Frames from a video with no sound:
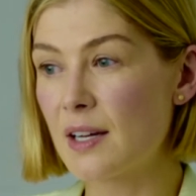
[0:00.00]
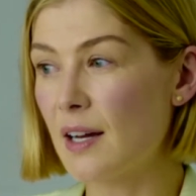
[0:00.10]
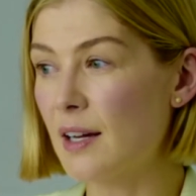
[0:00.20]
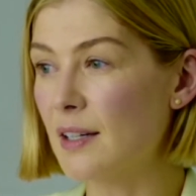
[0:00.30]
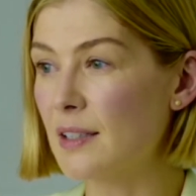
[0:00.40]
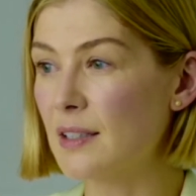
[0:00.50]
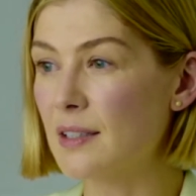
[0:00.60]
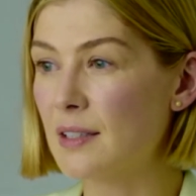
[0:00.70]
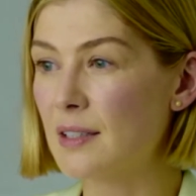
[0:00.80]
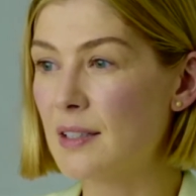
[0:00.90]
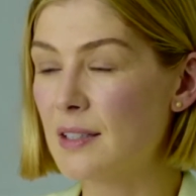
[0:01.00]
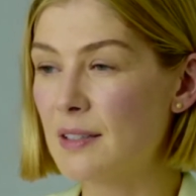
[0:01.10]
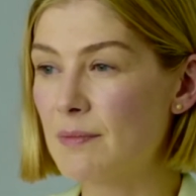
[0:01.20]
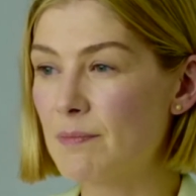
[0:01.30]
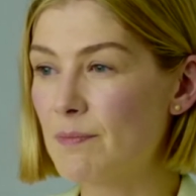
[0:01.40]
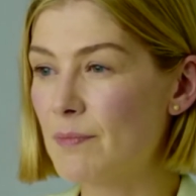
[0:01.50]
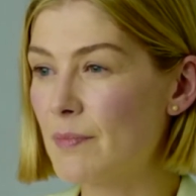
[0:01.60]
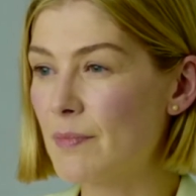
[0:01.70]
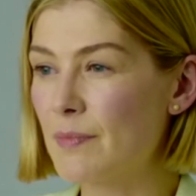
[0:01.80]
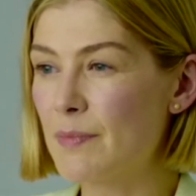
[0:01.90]

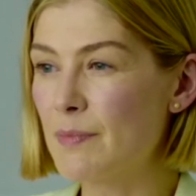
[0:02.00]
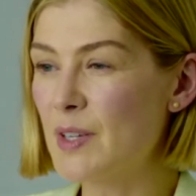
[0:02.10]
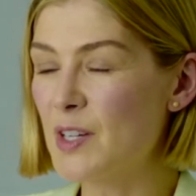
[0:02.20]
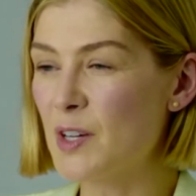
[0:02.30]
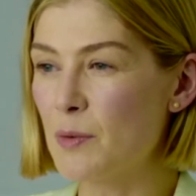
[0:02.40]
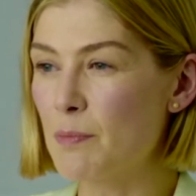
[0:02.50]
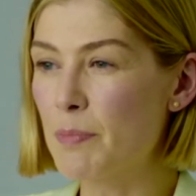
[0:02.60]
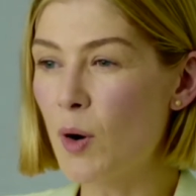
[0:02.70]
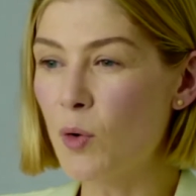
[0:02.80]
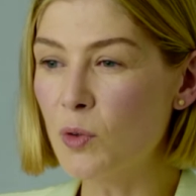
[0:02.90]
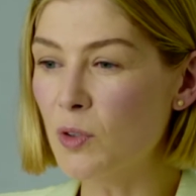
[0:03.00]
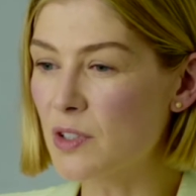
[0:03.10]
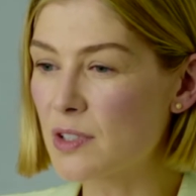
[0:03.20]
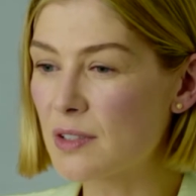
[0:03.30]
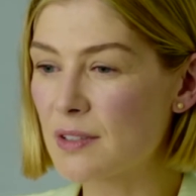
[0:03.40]
bold,